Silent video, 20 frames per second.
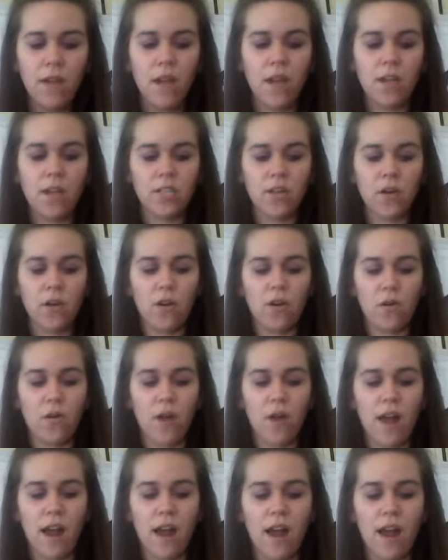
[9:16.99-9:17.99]

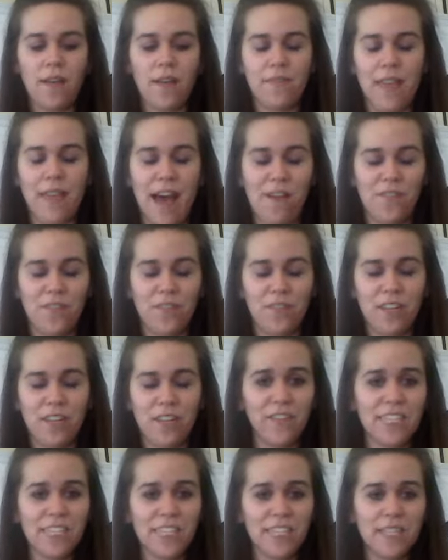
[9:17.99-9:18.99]
So after they've
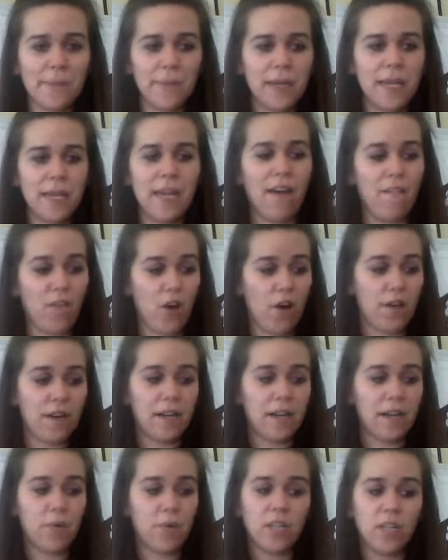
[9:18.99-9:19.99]
listened to me, I've
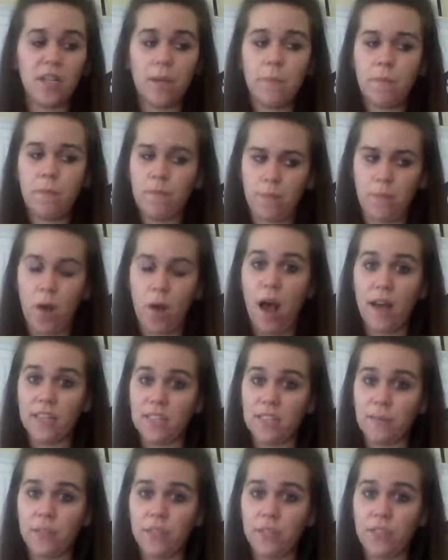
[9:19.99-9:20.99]
already booked
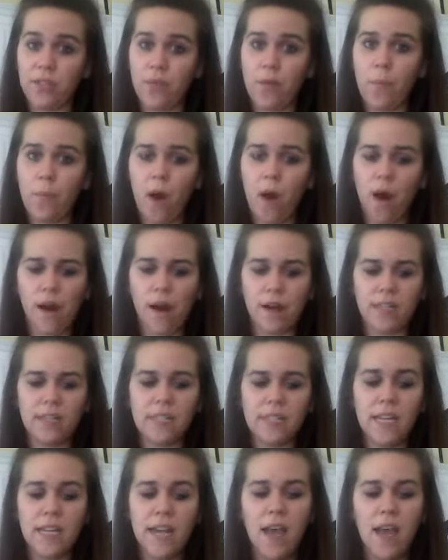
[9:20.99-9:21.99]
possibly two
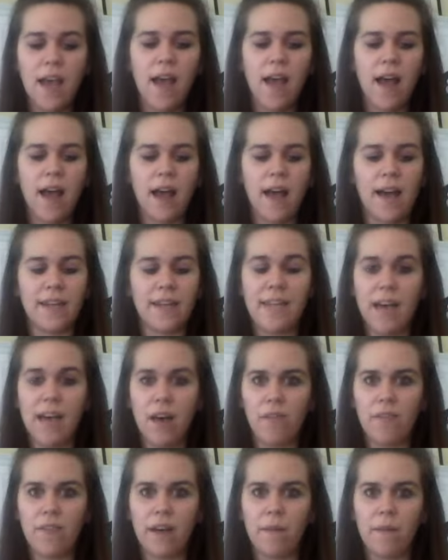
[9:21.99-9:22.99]
parties. I
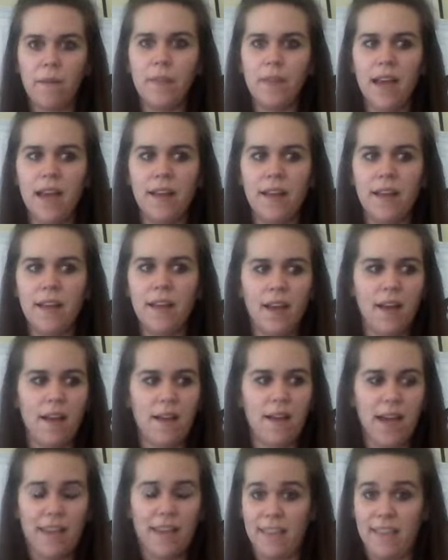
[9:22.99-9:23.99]
tell them that
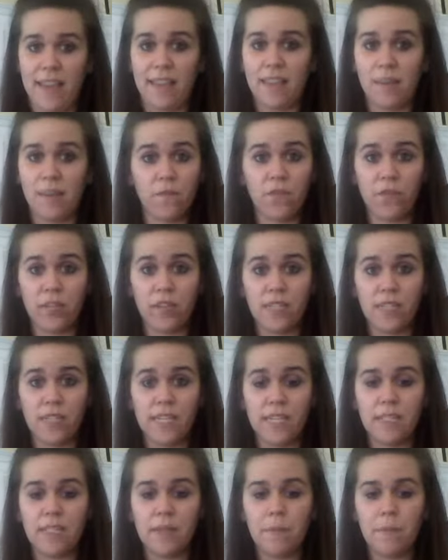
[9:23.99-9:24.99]
I thank them for
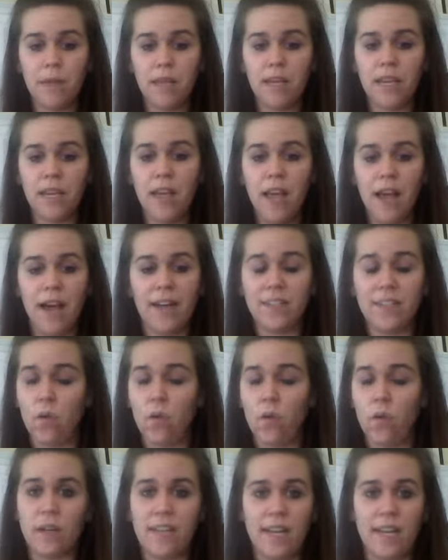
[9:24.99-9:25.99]
listening to me. I don't
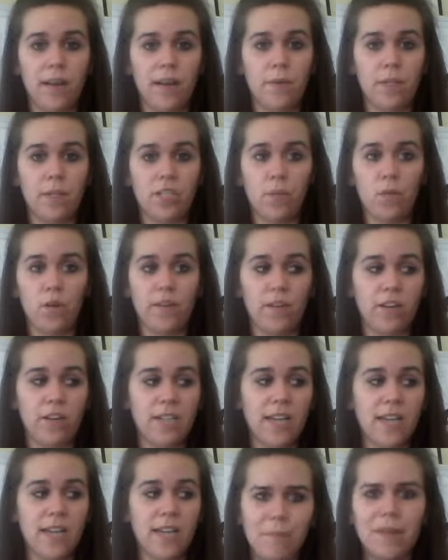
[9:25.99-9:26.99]
want to take up much more of their
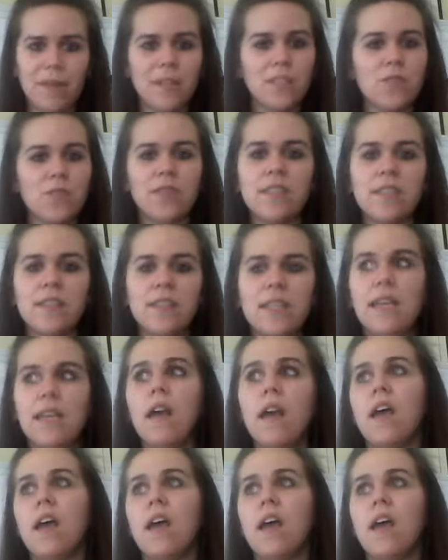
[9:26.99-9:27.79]
time because really,